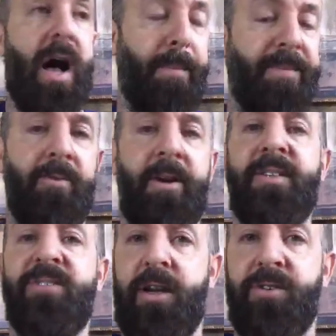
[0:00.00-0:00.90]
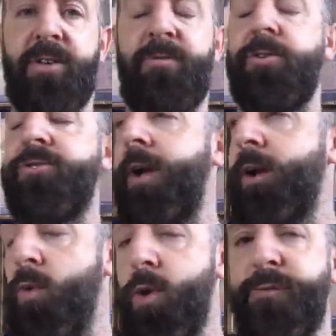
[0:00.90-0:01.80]
opt-in rate, sales conversion rate,
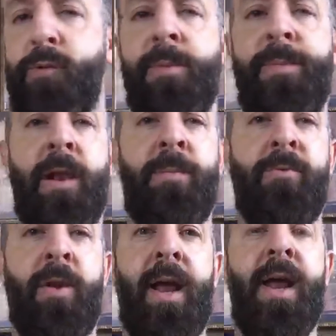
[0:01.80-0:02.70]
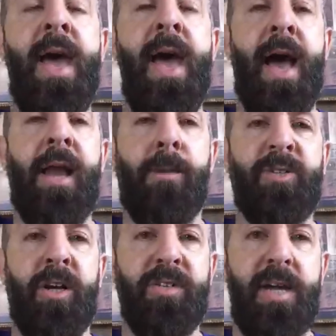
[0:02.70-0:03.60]
order form abandonment rate, and
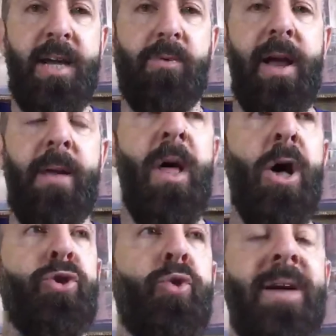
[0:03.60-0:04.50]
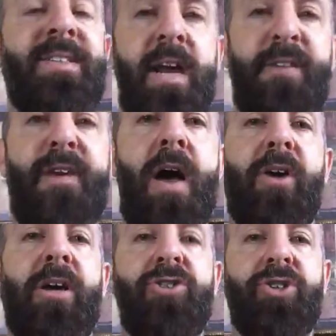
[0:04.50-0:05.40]
upsell take rate to identify the
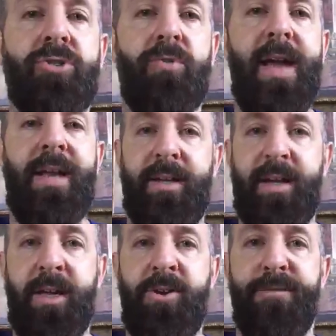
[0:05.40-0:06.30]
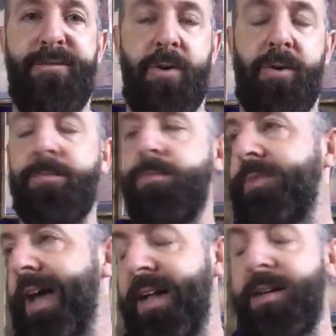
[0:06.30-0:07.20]
constraint in your funnel.
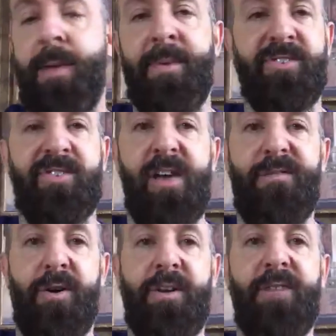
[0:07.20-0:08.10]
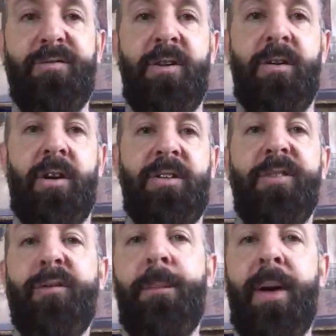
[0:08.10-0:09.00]
That I'm going to save for a different
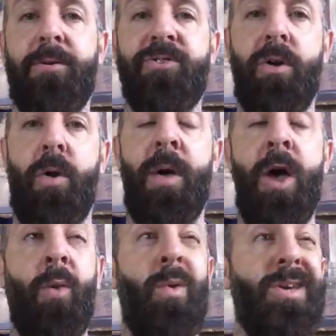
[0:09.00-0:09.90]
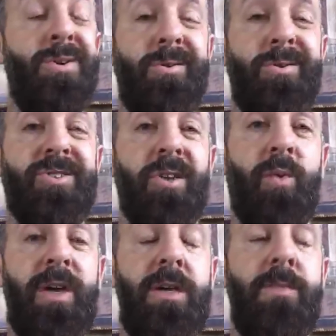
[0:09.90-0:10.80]
periscope. We use
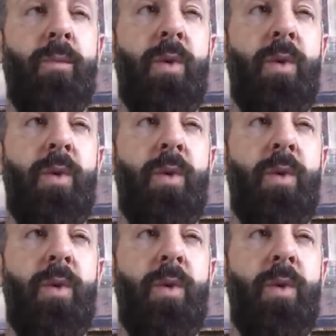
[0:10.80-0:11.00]
those